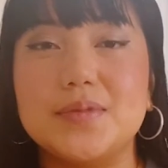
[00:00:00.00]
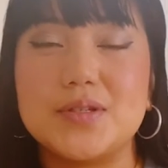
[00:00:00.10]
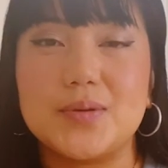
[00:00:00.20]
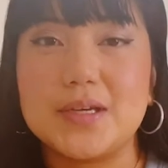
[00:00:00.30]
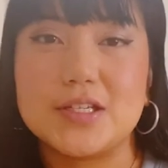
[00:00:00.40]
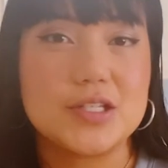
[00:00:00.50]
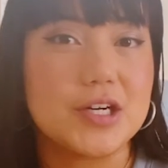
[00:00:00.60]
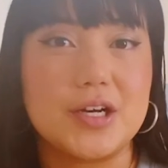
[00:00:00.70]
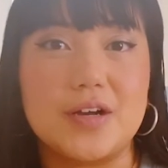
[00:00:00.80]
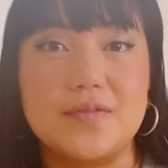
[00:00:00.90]
So we could
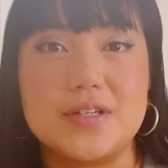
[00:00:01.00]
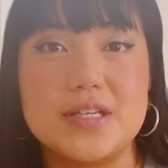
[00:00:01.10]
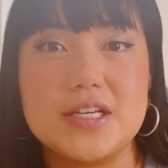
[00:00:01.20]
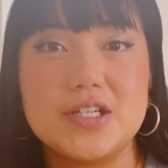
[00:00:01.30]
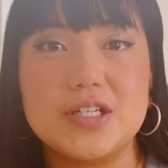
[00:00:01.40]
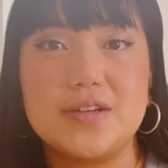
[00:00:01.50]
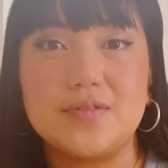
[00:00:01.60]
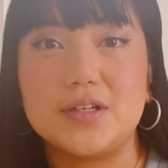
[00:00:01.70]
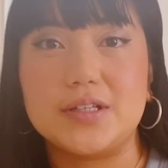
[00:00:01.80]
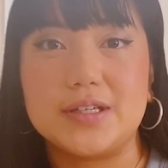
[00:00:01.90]
start a conversation if
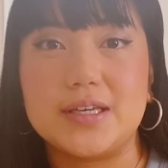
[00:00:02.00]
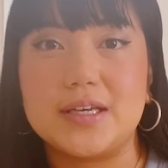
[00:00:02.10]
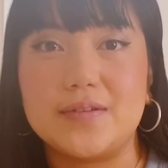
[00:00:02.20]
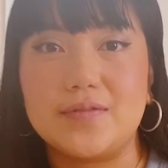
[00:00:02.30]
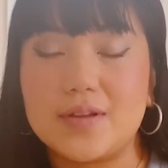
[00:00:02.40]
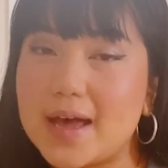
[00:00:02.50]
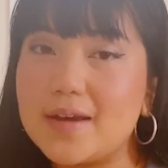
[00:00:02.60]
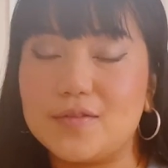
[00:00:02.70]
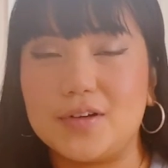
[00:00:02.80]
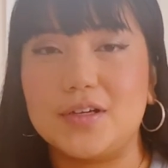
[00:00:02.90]
you're looking for
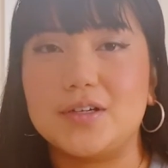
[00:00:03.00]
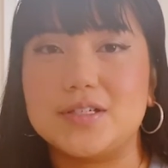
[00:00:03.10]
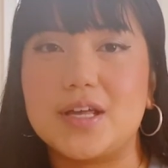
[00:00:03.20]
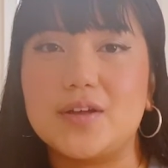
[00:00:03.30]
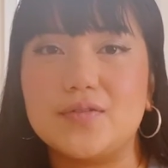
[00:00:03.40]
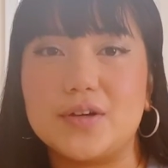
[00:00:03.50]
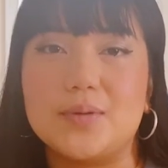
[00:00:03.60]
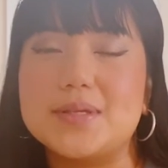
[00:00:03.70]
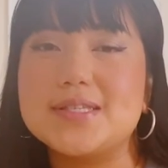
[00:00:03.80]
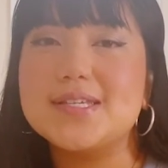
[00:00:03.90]
that for yourself or your
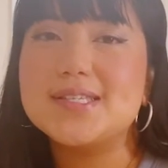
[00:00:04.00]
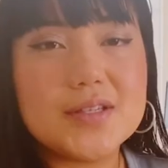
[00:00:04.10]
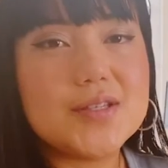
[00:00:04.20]
business.